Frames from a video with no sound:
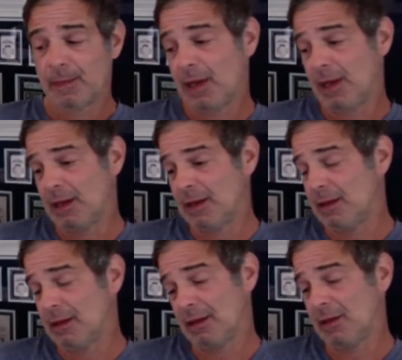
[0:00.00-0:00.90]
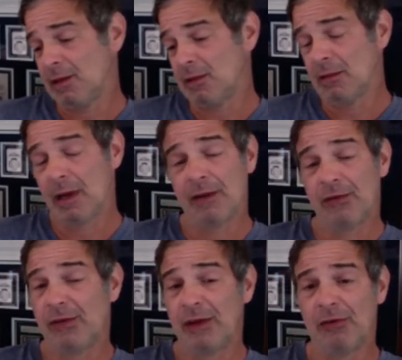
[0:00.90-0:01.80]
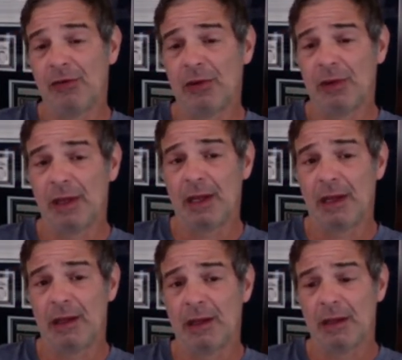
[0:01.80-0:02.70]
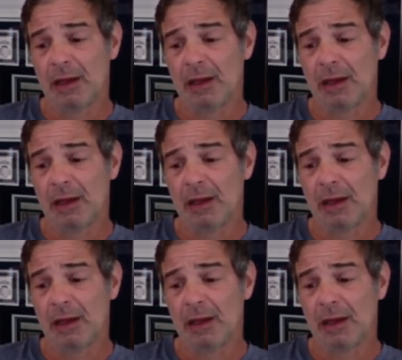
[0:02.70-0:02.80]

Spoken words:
And, you know, I say to you again,